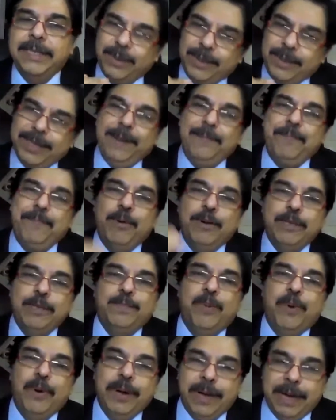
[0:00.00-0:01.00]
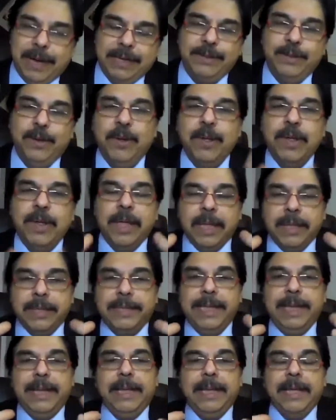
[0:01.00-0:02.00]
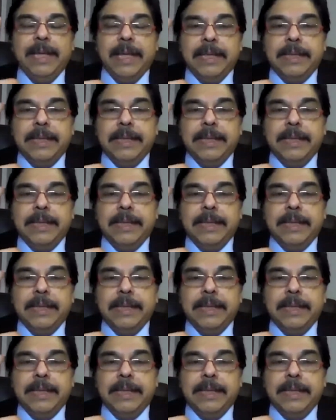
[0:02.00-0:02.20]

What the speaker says: So they postponed it. So the